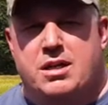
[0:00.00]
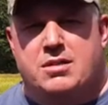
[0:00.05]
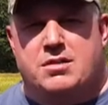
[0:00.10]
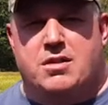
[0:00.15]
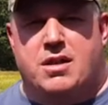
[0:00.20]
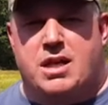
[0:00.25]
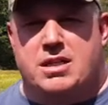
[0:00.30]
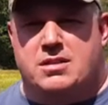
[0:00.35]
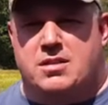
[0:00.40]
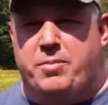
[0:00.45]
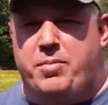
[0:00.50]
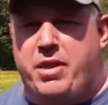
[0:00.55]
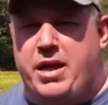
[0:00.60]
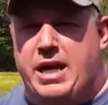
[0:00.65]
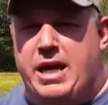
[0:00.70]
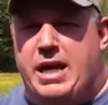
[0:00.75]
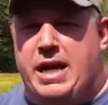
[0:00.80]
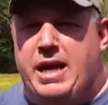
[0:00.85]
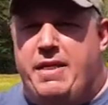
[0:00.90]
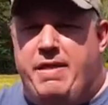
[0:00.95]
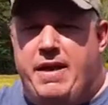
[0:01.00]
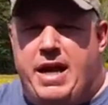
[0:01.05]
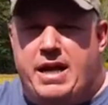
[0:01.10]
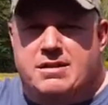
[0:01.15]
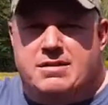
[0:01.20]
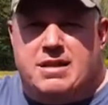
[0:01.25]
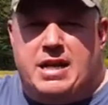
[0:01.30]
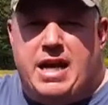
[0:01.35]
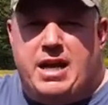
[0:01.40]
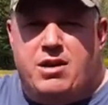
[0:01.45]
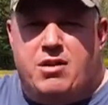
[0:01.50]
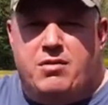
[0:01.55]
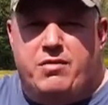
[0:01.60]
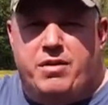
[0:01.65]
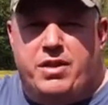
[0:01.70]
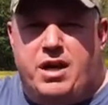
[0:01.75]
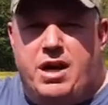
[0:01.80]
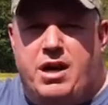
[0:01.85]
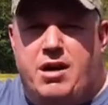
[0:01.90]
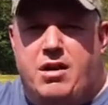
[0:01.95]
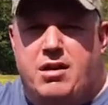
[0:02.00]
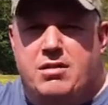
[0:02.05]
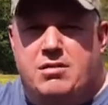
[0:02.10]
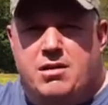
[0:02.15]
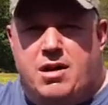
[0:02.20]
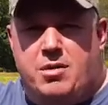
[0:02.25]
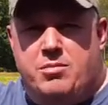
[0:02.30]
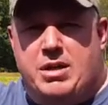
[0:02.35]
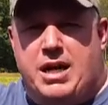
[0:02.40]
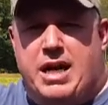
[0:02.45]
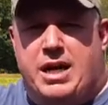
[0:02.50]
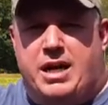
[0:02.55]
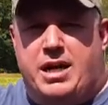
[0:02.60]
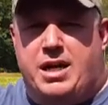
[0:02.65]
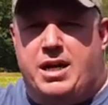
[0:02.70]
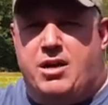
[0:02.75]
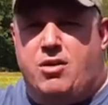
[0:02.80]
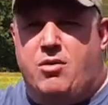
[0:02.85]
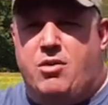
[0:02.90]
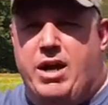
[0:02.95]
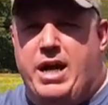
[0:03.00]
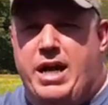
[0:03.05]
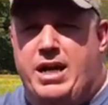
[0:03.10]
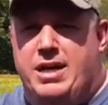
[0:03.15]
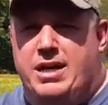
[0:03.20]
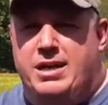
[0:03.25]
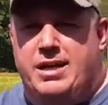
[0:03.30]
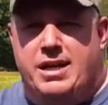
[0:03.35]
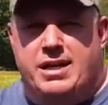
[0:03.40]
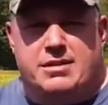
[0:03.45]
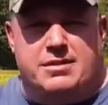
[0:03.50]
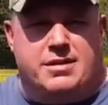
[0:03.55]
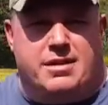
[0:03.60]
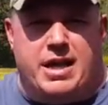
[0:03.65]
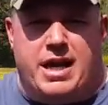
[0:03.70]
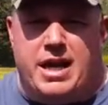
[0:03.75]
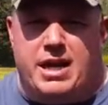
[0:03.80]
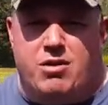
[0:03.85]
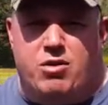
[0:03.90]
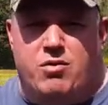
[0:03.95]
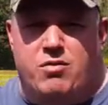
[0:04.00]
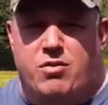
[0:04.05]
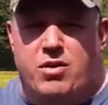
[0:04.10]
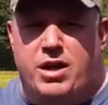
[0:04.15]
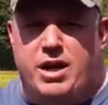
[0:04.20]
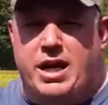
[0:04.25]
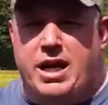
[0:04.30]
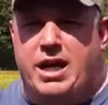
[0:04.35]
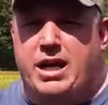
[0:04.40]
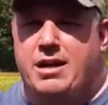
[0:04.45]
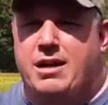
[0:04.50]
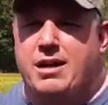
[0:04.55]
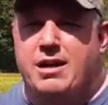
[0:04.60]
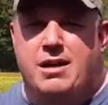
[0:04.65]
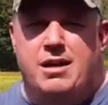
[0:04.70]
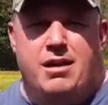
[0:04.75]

So that's the plan on that side over there. I'm not gonna go ahead and disc that over again.